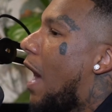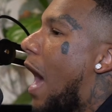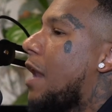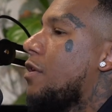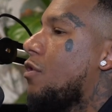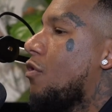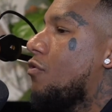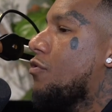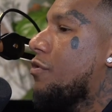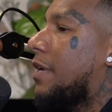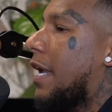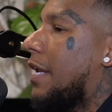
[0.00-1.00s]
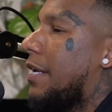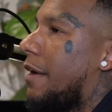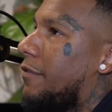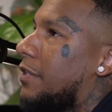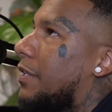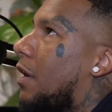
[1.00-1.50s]
I know you can
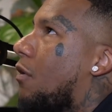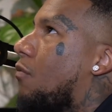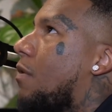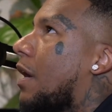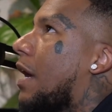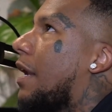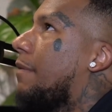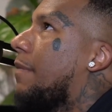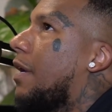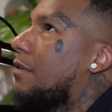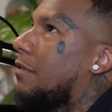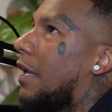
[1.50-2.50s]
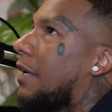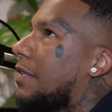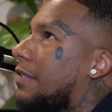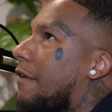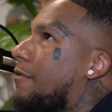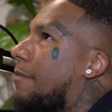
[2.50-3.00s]
never tell what kind of man you like
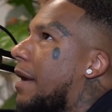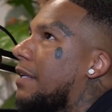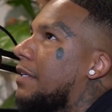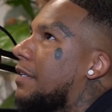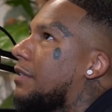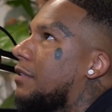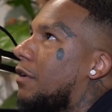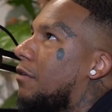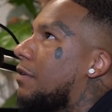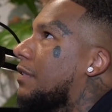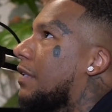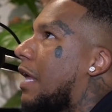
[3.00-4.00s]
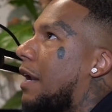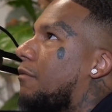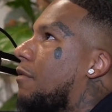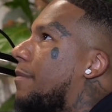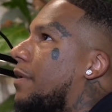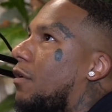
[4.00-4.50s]
because everybody doesn't know because a lot of
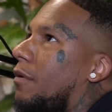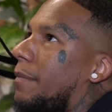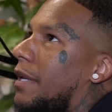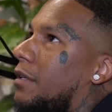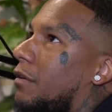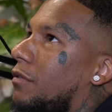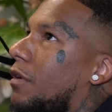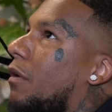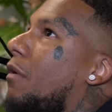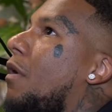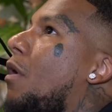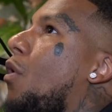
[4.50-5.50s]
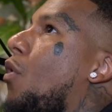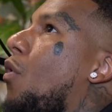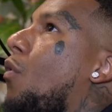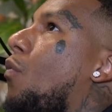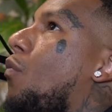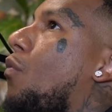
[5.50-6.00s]
women or men don't know.
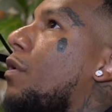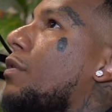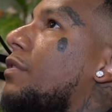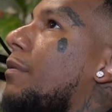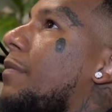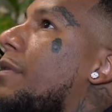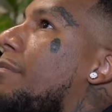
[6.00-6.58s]
What are some of the